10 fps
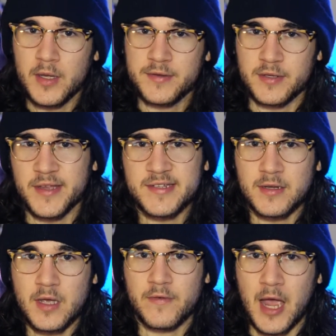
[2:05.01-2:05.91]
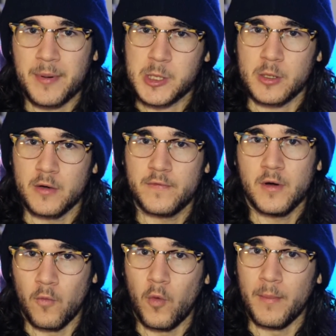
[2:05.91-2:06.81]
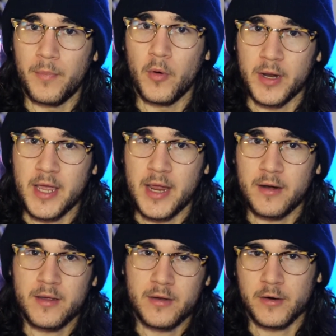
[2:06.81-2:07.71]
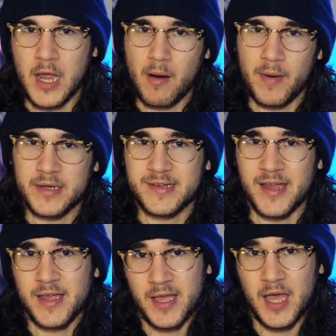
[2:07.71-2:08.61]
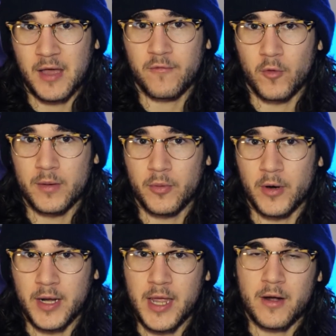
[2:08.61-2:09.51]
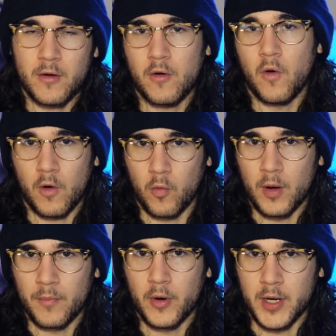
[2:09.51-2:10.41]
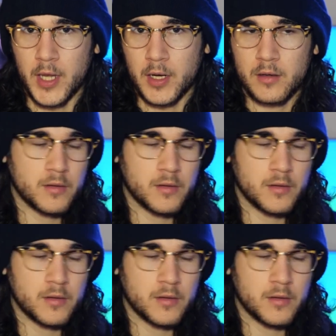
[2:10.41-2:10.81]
So let's say you have an aperture of 1.8. Your camera might say f1.8 or 1.8.